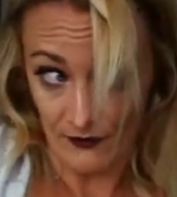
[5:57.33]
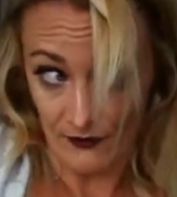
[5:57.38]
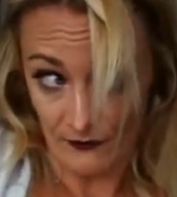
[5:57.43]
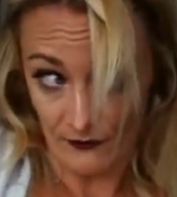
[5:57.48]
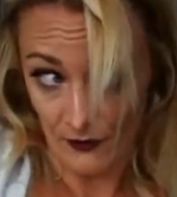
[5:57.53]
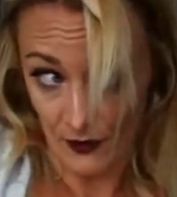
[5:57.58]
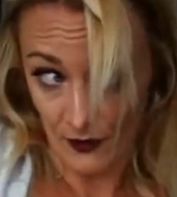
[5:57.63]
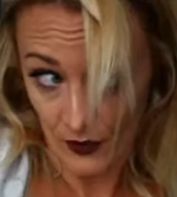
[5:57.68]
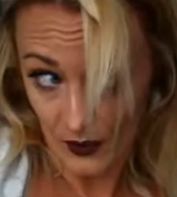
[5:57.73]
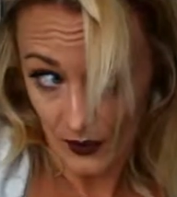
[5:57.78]

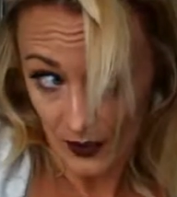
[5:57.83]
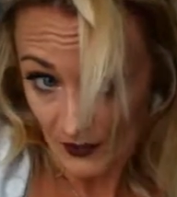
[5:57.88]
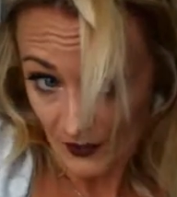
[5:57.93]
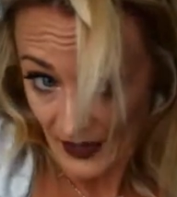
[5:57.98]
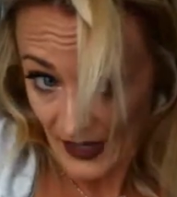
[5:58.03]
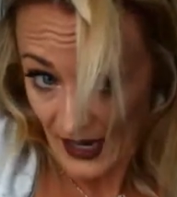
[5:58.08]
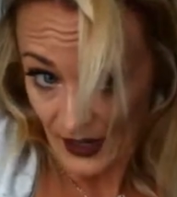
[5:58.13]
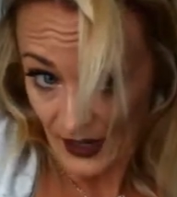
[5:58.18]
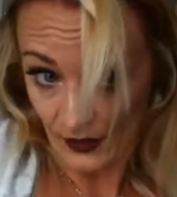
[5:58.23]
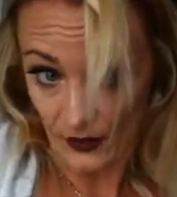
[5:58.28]
forward and
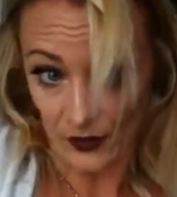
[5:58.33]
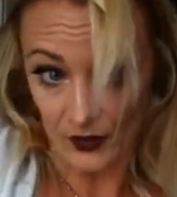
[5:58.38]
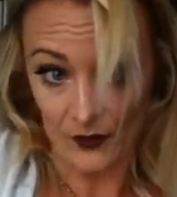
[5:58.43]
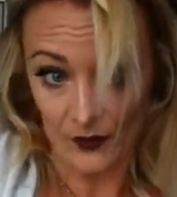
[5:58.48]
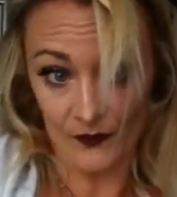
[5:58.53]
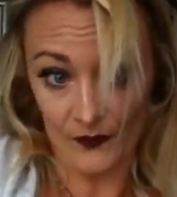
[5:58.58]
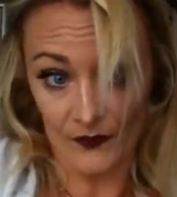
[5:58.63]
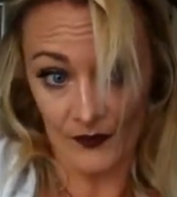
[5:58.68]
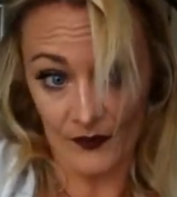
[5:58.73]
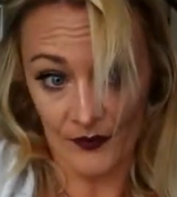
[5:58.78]
back
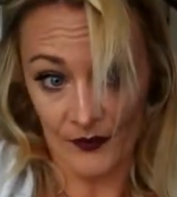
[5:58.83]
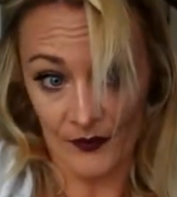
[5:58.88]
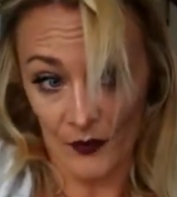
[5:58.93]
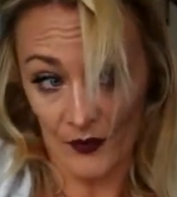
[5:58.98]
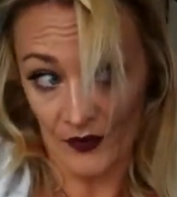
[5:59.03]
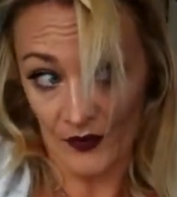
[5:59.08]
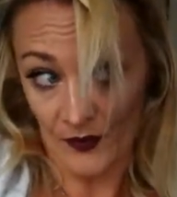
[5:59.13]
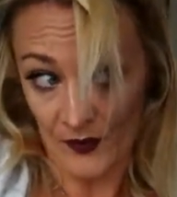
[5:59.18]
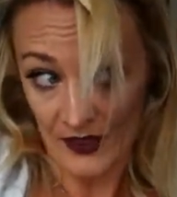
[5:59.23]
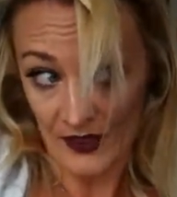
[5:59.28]

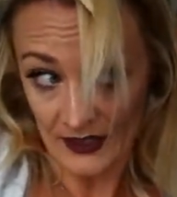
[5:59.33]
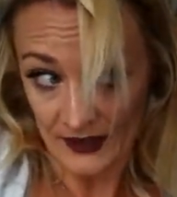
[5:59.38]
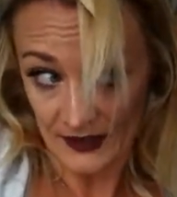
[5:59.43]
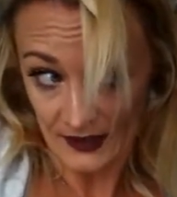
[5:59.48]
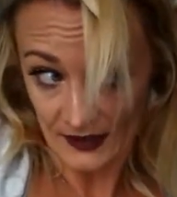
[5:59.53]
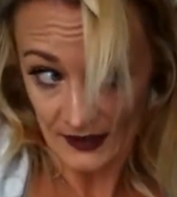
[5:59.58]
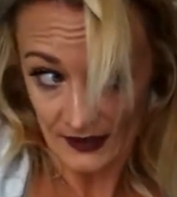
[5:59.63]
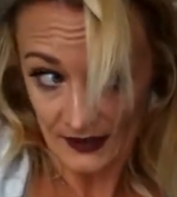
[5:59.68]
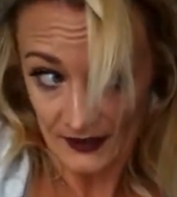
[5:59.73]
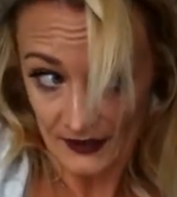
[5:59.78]
with the
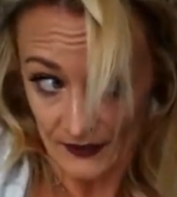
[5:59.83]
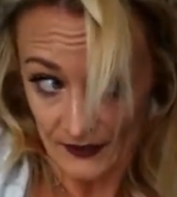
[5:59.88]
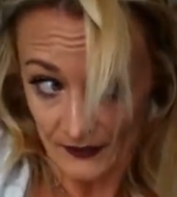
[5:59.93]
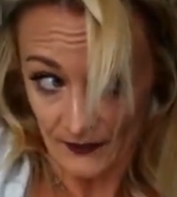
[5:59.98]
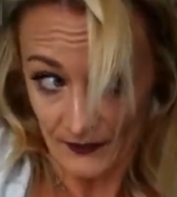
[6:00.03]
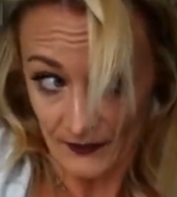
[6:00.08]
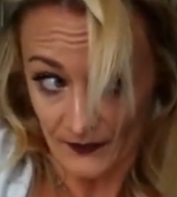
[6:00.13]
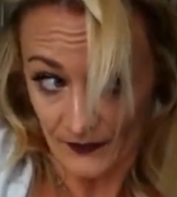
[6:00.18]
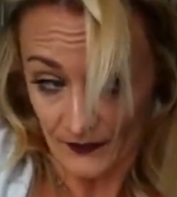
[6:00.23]
pieces.